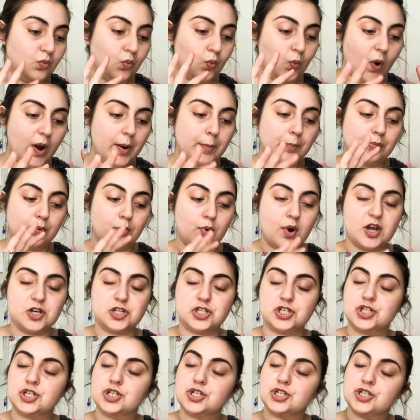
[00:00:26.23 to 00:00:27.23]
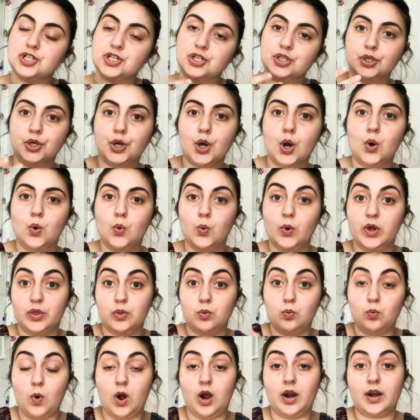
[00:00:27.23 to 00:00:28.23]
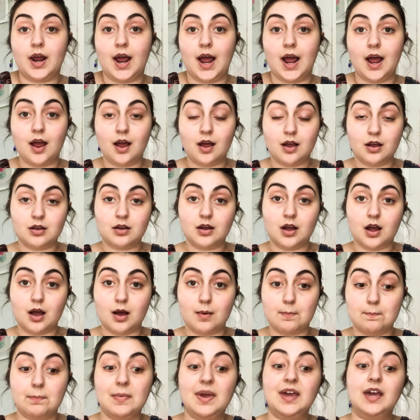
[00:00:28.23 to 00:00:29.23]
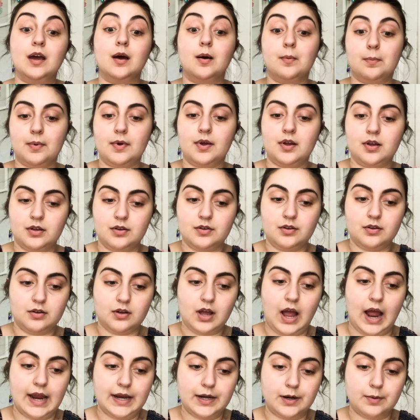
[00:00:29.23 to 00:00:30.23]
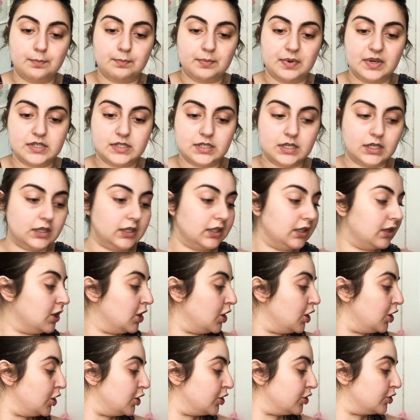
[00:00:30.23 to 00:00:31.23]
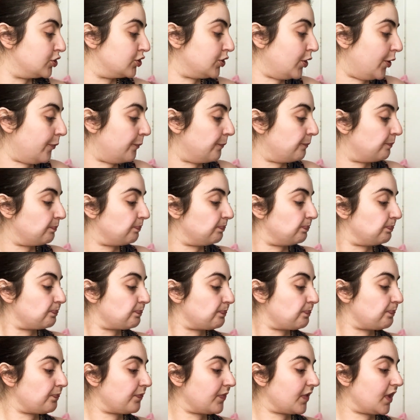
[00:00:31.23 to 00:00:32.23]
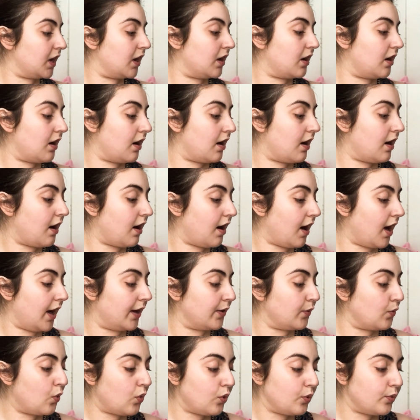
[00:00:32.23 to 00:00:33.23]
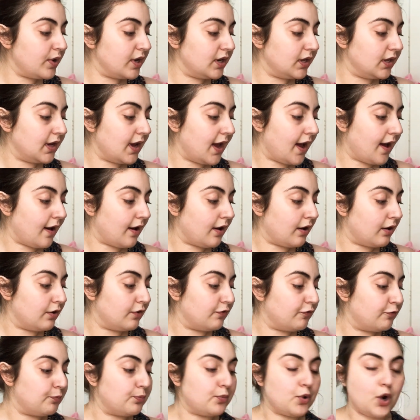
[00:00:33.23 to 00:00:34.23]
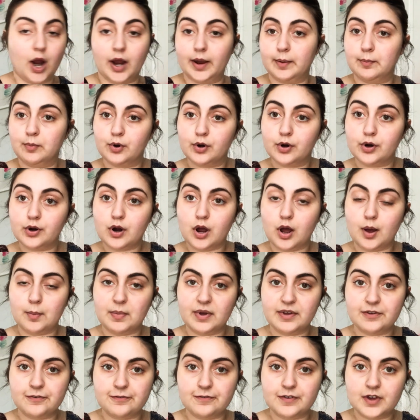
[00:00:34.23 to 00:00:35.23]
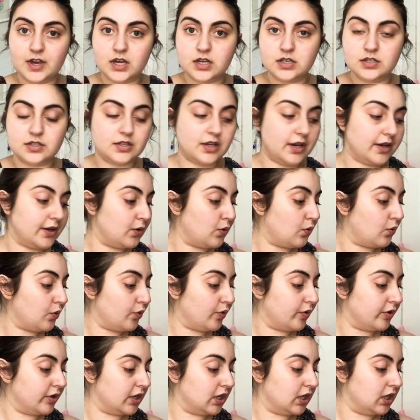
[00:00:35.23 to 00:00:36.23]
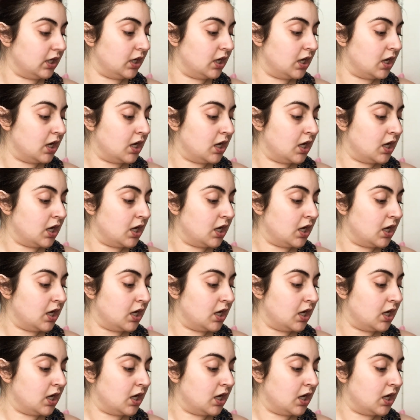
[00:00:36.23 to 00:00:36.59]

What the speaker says: what brush should go with what makeup item basically. So I already have primer on my face. I already